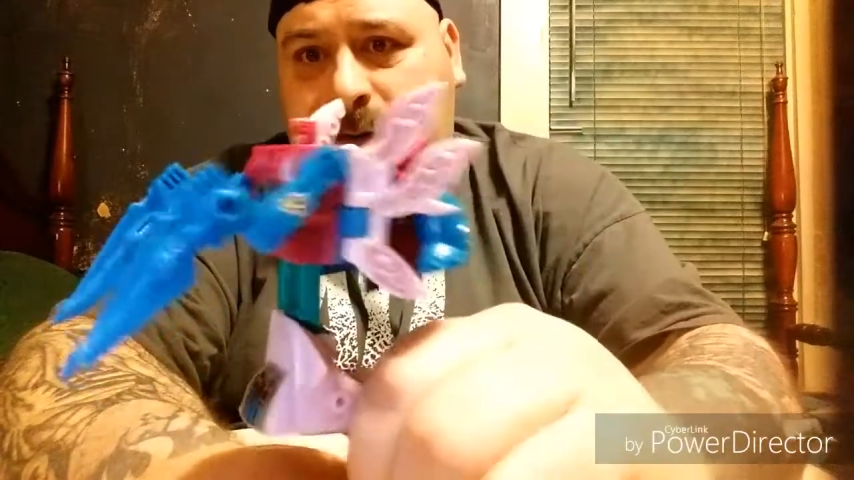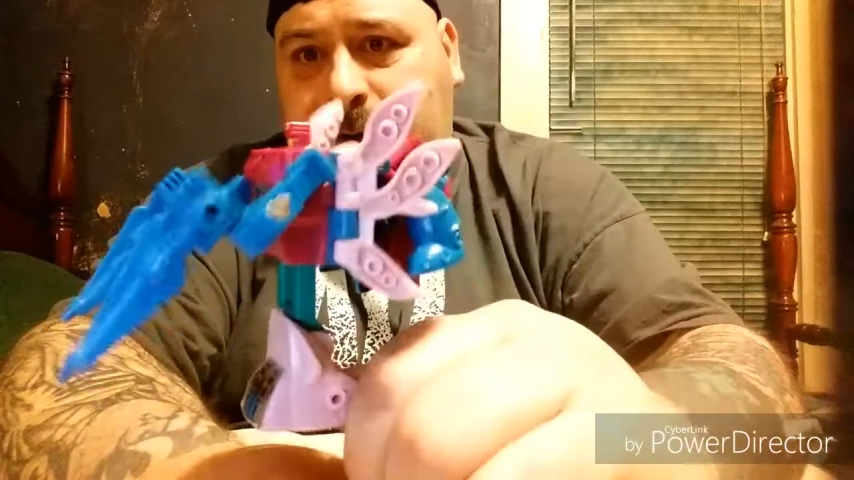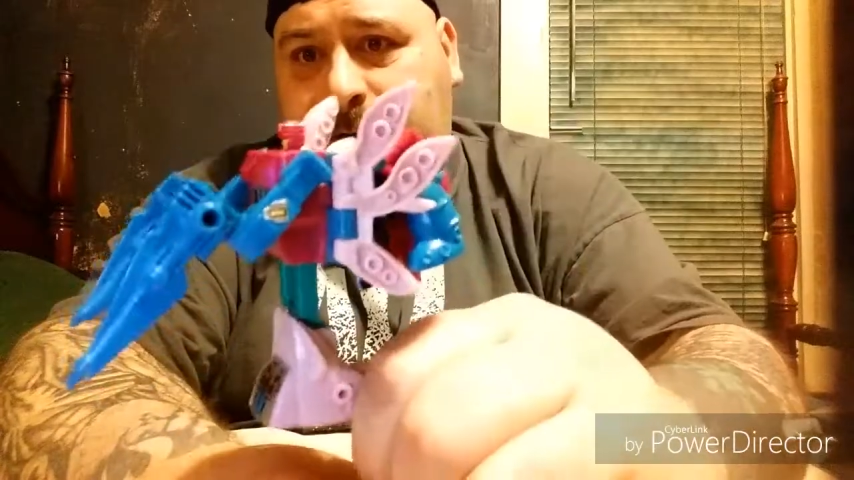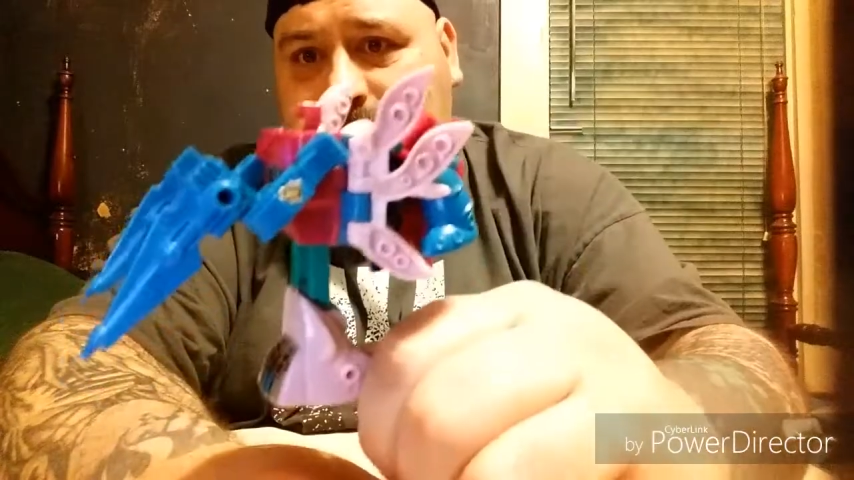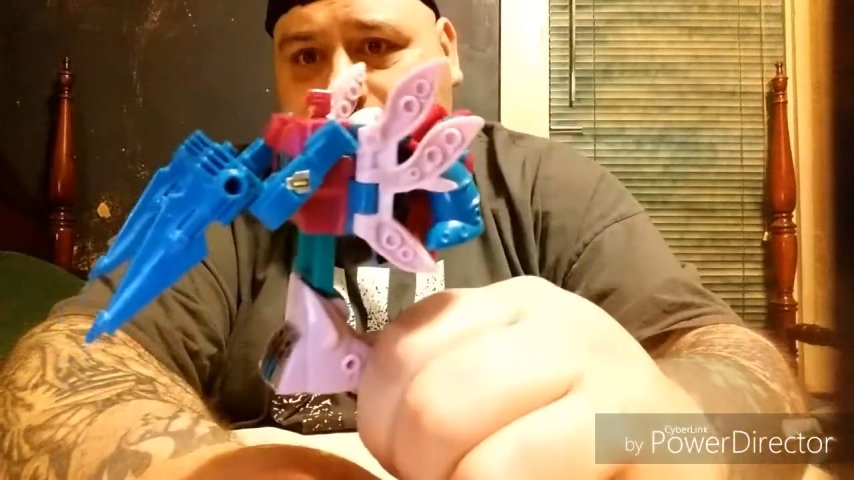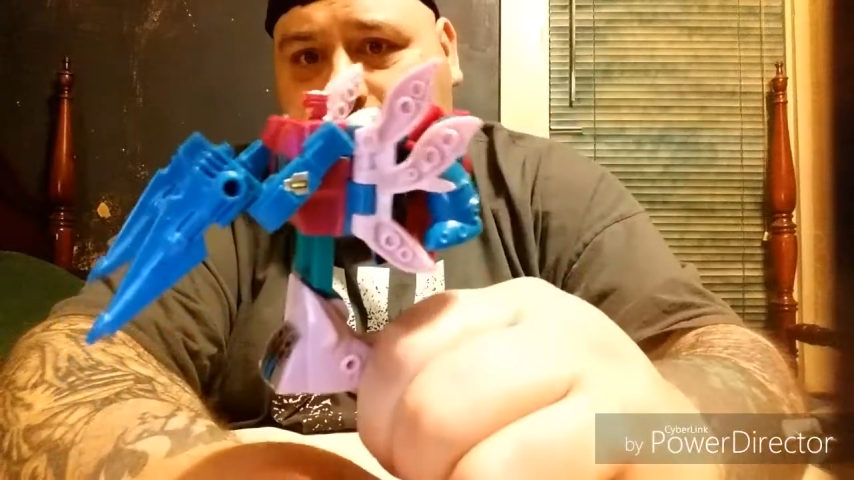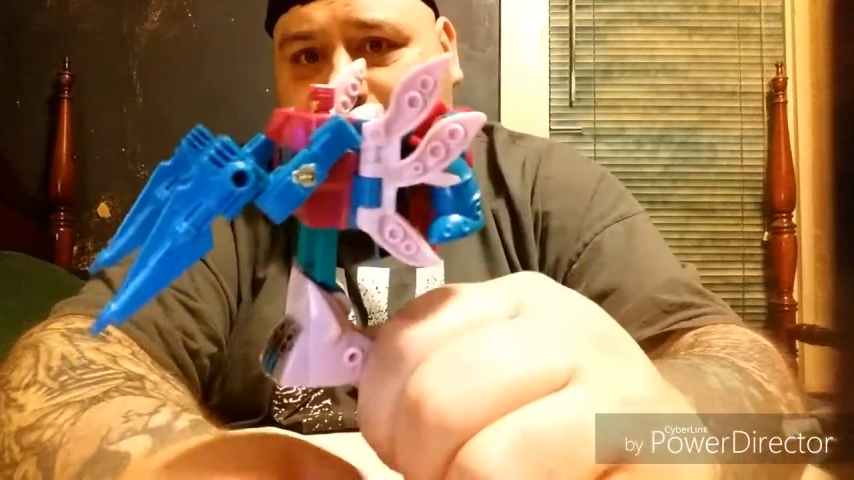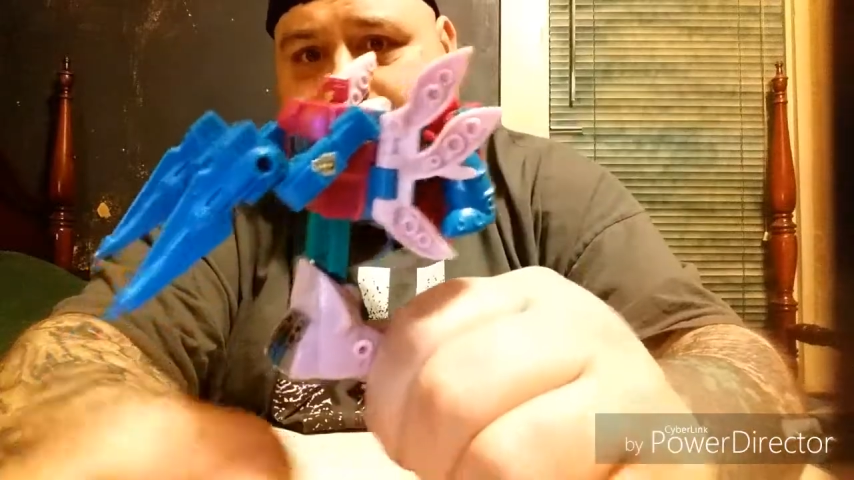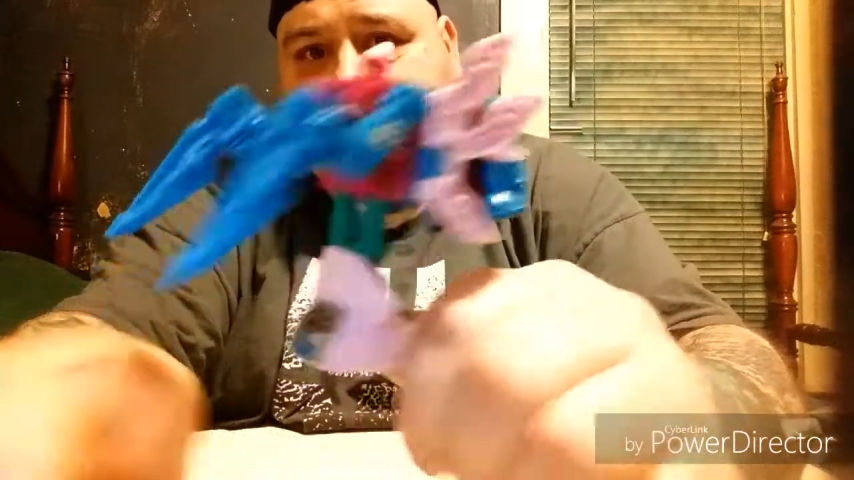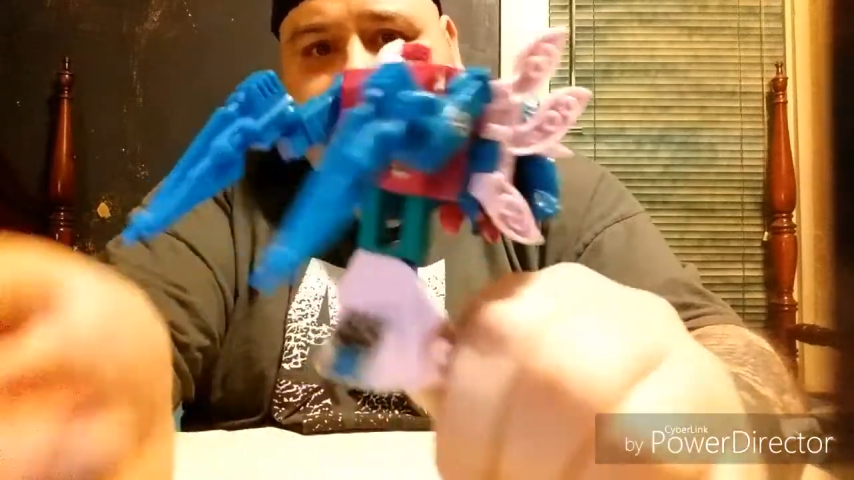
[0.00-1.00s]
And his
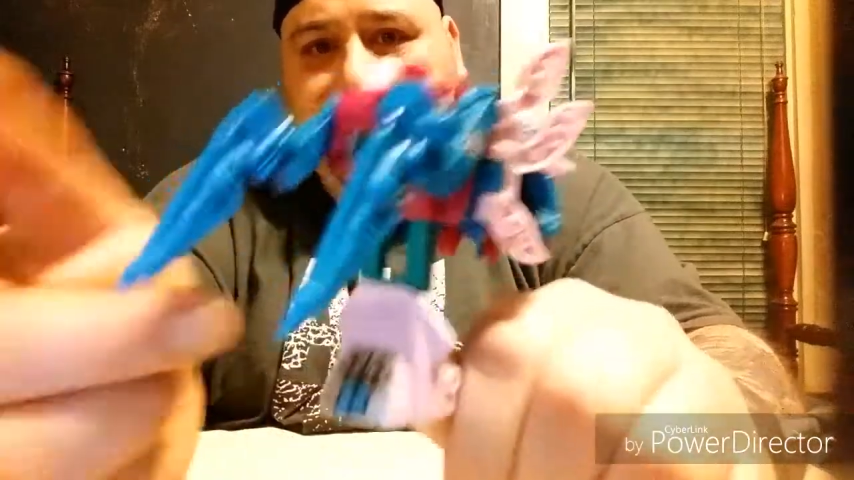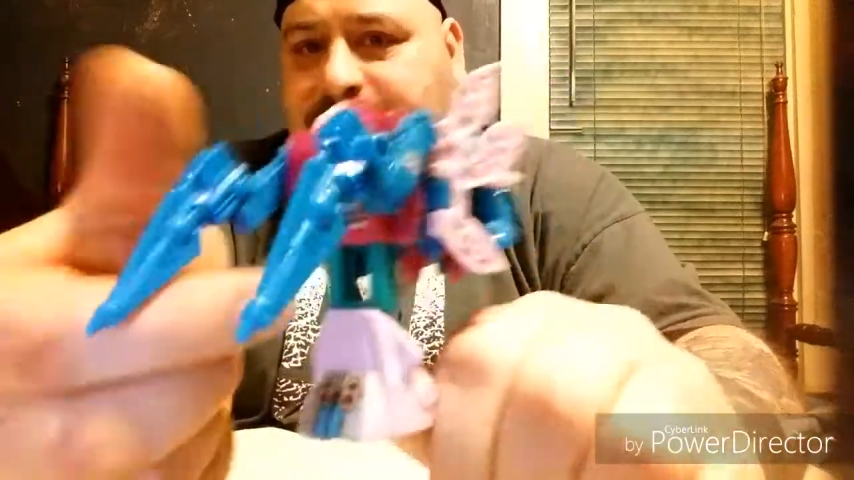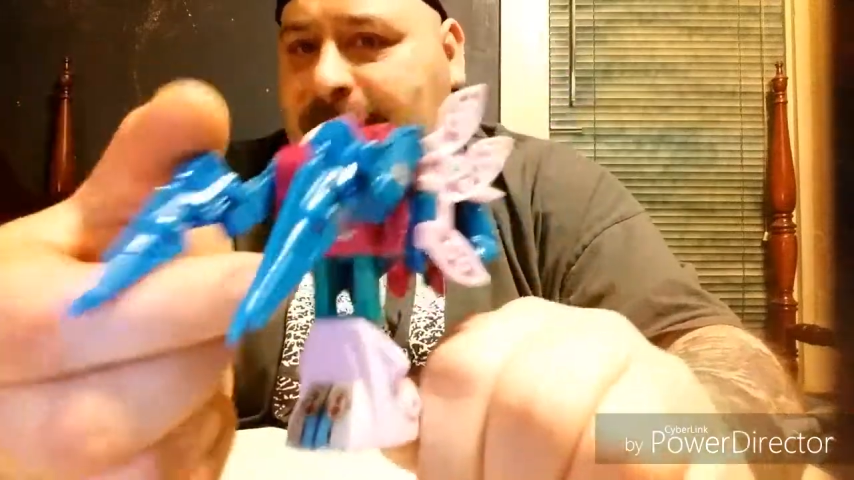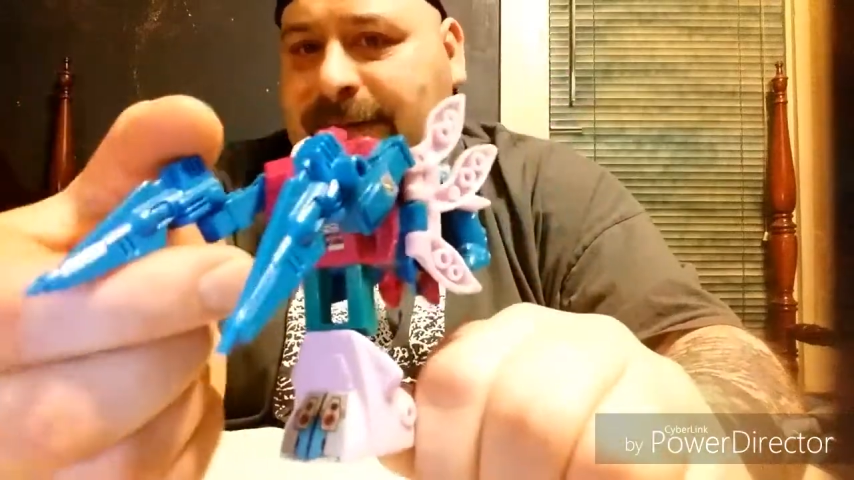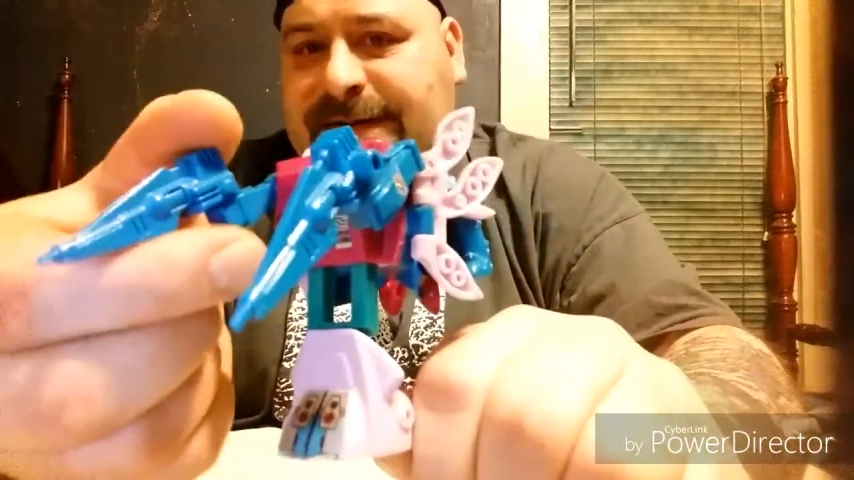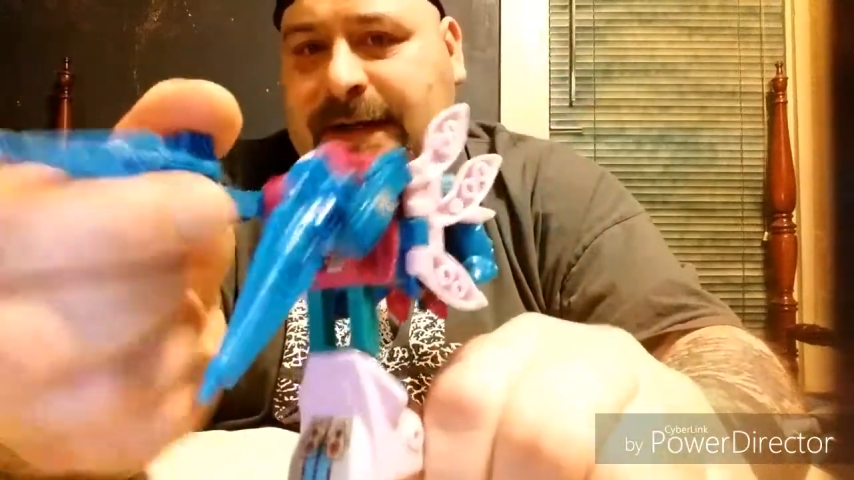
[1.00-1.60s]
weapons, you have the